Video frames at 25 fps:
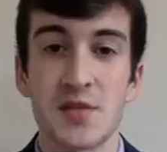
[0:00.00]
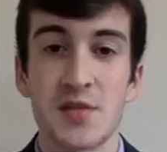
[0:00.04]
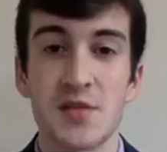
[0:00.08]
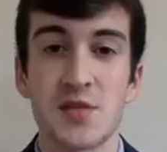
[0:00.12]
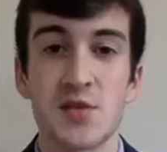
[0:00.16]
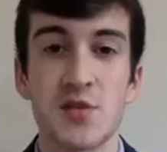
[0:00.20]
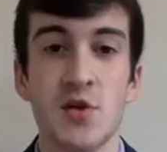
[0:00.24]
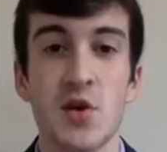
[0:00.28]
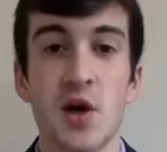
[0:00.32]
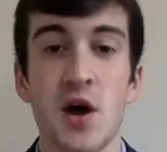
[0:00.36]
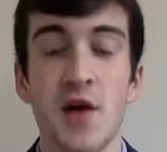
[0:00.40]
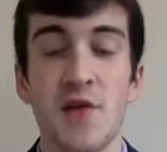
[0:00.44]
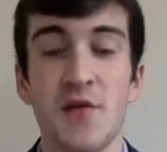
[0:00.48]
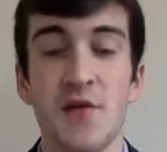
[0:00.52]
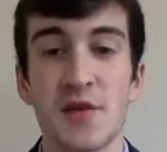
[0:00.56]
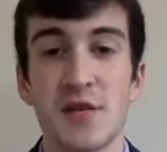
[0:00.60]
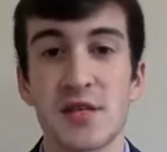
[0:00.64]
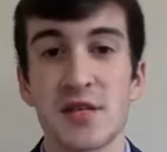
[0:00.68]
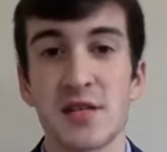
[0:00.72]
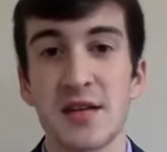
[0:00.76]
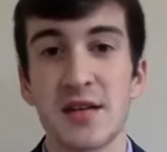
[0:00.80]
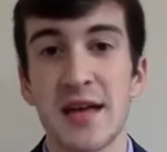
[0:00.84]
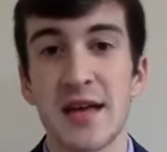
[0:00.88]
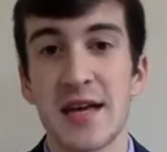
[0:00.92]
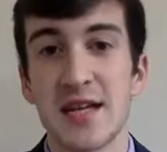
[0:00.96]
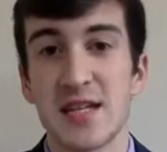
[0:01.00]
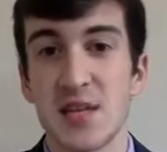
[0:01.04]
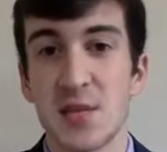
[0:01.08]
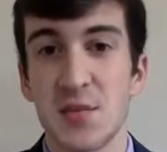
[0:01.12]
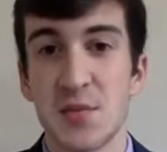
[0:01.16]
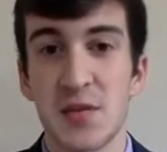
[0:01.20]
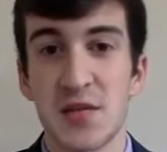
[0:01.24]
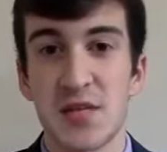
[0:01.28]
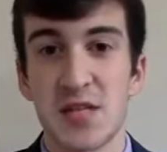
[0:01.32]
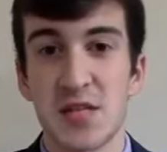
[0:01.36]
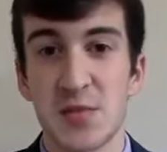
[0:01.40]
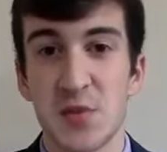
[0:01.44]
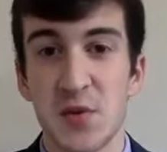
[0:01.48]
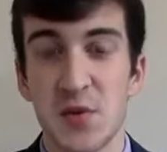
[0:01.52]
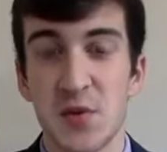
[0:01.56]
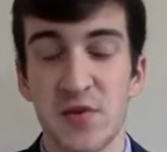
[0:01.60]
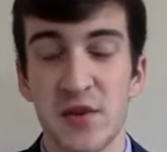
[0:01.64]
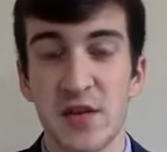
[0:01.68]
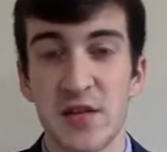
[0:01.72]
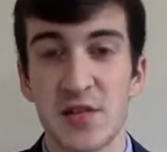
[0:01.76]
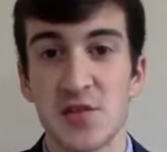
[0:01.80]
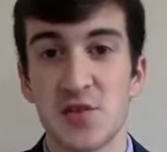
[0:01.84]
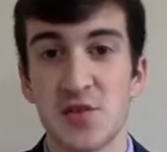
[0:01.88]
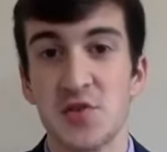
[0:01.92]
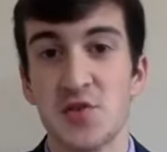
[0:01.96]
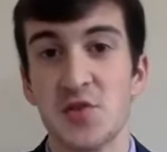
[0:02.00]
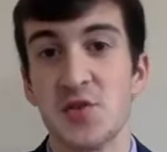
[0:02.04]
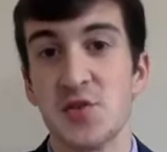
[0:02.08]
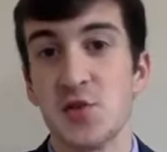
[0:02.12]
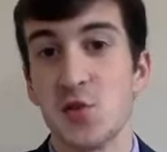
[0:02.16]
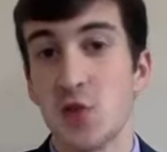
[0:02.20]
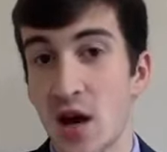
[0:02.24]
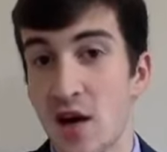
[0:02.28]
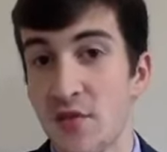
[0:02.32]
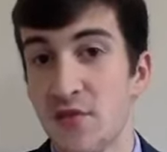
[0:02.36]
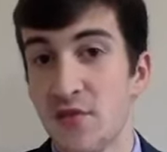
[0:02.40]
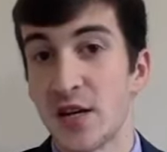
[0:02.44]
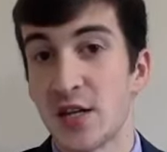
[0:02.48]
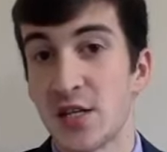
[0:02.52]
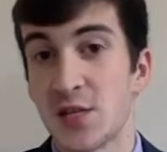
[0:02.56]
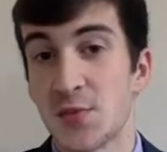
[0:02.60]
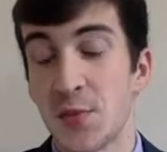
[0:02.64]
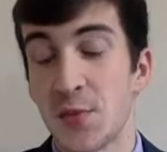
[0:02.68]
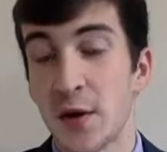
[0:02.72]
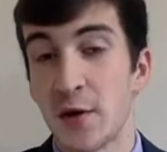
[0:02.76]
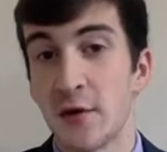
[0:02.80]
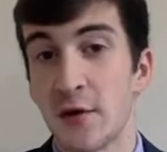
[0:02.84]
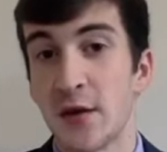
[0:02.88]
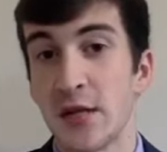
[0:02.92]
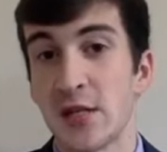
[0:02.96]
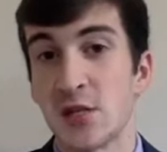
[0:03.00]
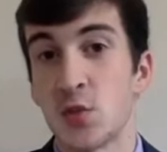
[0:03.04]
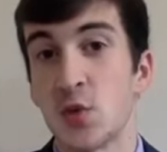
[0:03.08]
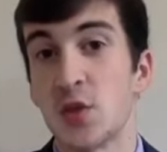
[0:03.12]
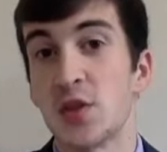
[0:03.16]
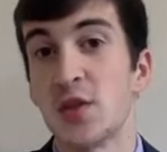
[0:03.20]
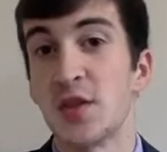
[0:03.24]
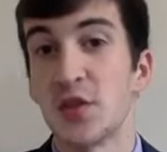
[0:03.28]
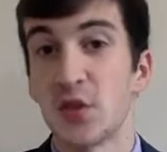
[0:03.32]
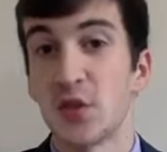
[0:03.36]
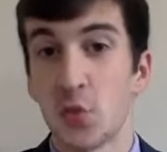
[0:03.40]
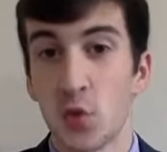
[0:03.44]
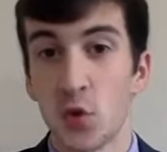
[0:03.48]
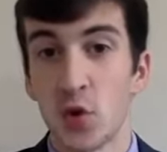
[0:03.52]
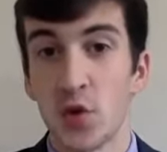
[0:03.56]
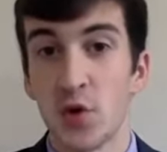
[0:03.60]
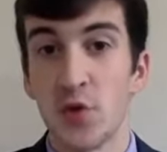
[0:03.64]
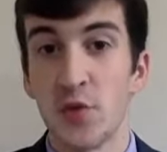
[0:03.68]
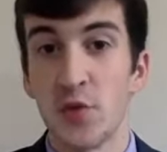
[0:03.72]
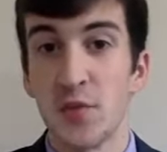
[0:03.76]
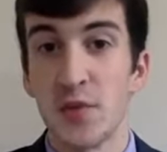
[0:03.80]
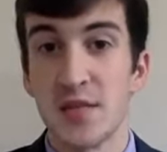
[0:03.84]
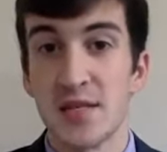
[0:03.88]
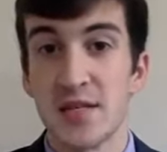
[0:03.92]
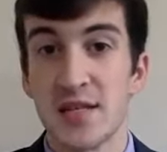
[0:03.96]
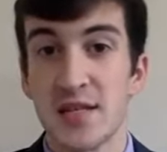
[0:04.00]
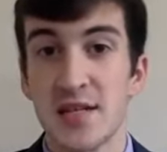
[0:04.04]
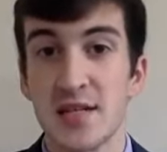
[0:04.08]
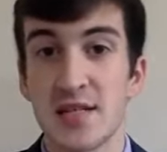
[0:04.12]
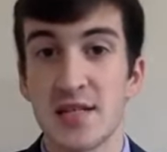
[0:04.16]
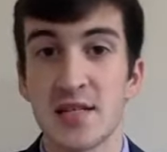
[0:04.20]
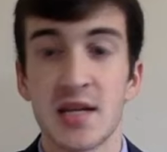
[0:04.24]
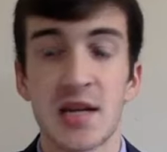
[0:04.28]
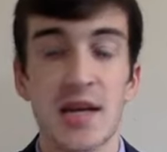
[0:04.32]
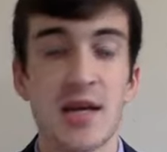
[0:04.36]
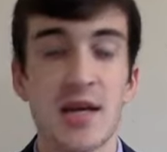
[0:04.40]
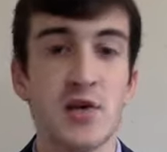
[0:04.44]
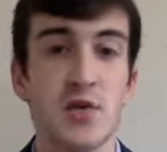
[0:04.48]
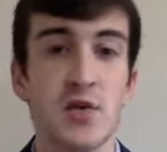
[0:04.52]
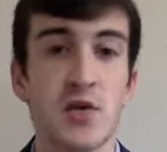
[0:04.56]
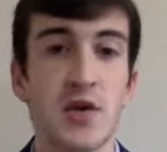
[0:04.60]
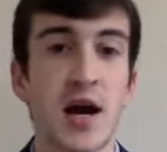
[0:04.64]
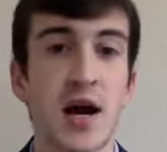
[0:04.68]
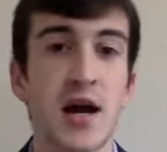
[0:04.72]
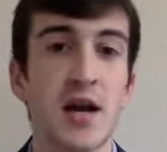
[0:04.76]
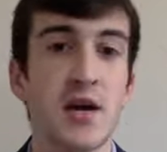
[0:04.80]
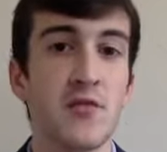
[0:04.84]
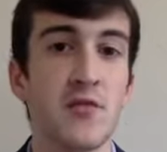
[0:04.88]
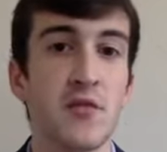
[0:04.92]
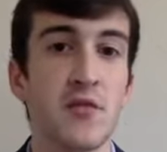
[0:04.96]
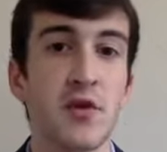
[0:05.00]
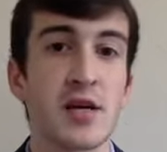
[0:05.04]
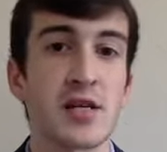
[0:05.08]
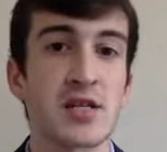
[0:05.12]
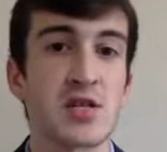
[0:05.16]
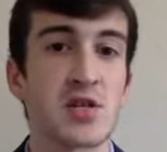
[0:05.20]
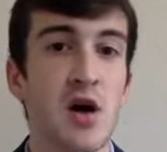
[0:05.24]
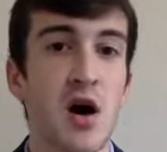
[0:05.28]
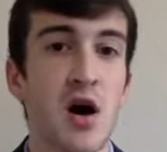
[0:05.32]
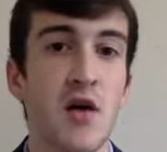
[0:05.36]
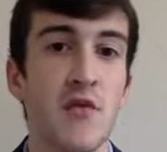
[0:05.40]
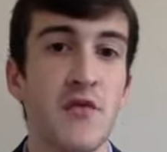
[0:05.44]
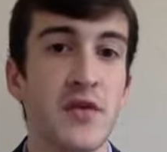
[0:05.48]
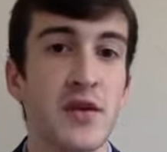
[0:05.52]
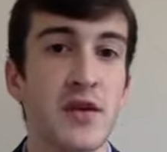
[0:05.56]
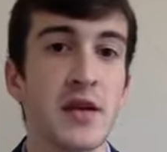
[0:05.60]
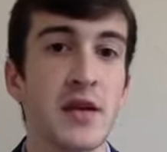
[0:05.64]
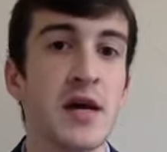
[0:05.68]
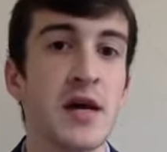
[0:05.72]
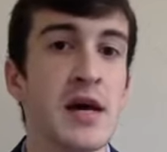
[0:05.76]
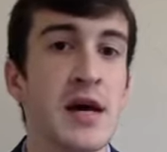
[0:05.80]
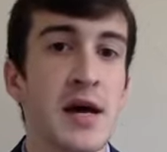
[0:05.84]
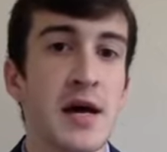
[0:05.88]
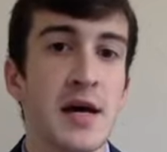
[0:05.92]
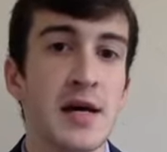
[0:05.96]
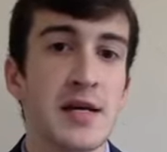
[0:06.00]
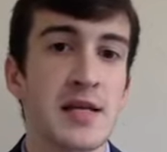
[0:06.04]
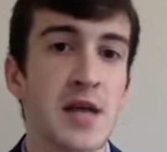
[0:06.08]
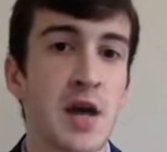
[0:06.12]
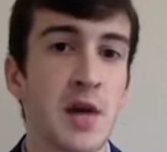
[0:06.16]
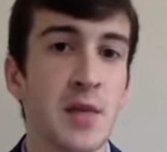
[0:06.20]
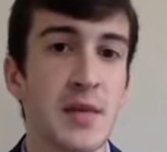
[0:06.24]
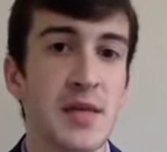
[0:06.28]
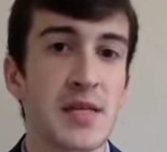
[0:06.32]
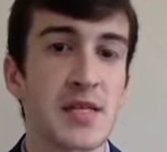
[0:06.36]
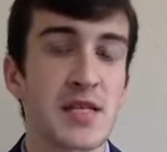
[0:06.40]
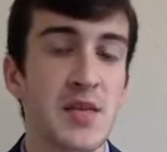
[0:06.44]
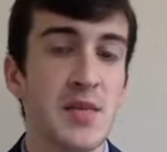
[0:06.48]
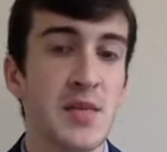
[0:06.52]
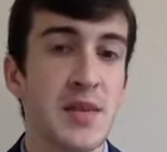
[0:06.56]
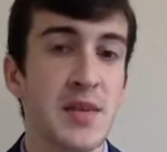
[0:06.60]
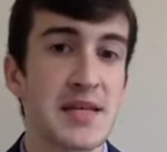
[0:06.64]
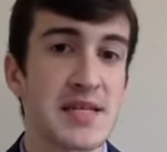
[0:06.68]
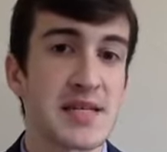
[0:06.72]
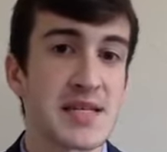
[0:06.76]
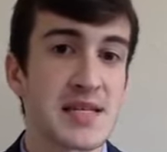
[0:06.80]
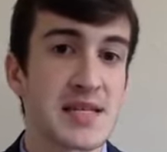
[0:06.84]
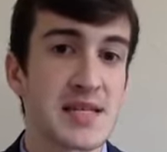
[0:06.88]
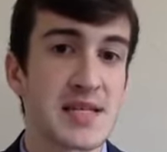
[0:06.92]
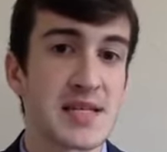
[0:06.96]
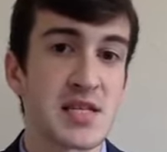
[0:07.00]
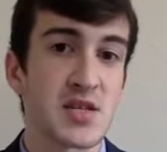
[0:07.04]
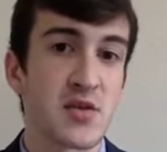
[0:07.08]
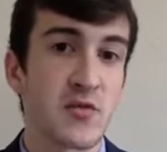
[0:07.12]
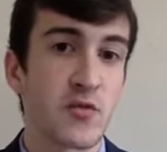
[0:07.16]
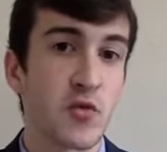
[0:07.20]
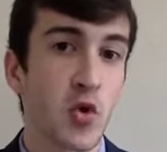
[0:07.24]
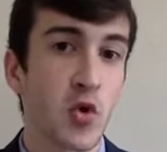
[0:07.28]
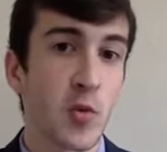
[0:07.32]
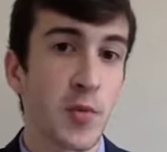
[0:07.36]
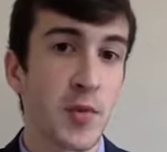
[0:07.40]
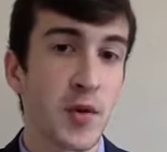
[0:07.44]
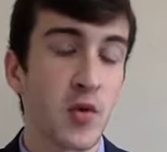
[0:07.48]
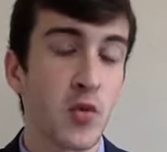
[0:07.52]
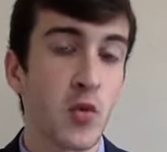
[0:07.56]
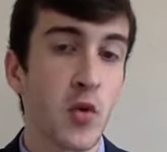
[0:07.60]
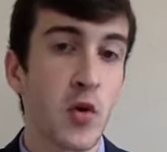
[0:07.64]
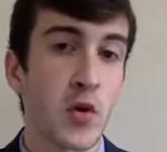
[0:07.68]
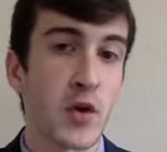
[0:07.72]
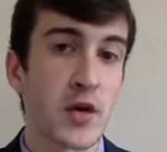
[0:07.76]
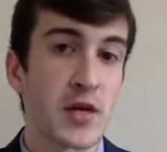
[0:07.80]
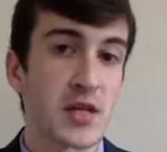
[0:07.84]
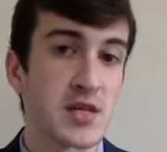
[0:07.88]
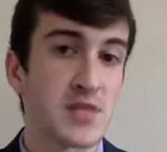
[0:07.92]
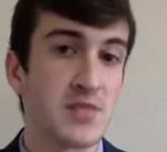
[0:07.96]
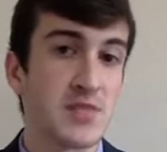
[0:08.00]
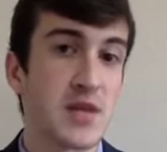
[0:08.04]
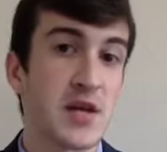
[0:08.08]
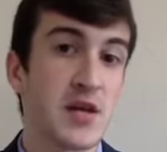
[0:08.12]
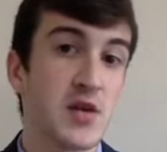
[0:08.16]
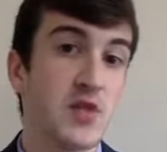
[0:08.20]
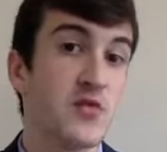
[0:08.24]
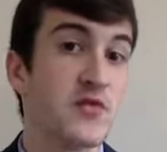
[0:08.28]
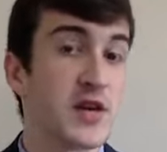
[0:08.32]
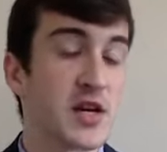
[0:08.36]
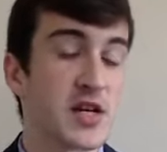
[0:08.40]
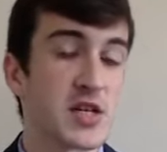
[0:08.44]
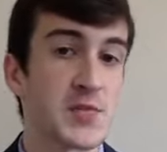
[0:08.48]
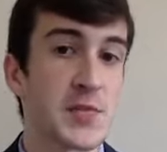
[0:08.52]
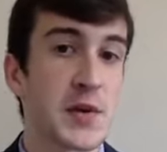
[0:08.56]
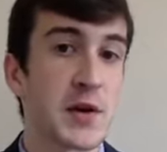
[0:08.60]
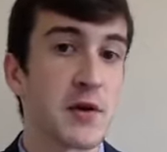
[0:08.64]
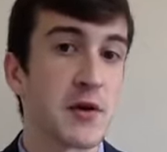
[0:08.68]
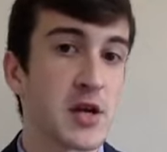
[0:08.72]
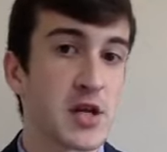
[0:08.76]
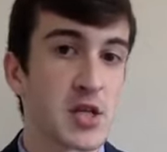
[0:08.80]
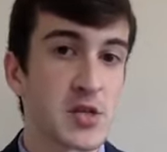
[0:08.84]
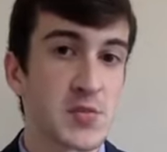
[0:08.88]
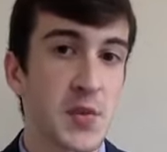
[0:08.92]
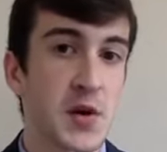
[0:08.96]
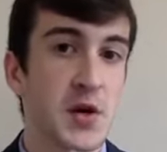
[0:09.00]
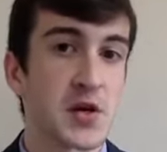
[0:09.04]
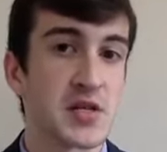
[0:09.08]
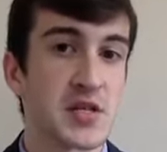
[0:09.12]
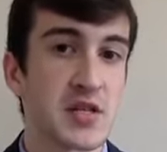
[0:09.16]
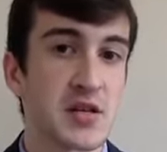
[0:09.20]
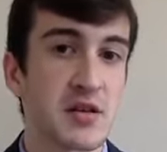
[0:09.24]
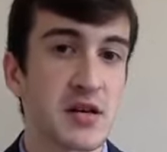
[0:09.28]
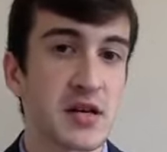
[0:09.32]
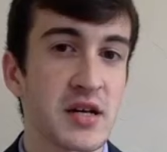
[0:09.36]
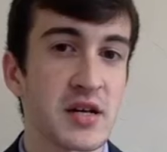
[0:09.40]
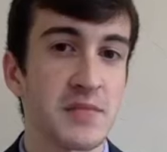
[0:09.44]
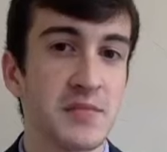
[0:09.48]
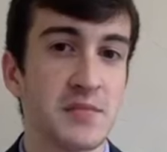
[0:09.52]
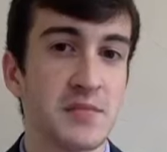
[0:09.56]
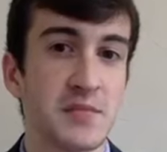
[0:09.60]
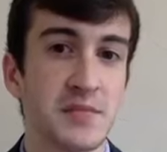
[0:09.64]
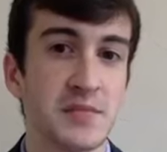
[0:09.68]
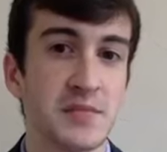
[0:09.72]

So you obviously, as a business professor, do have experience within the world of business. Can you kind of list off and tell me some instances of corporate wokeism that you've experienced personally?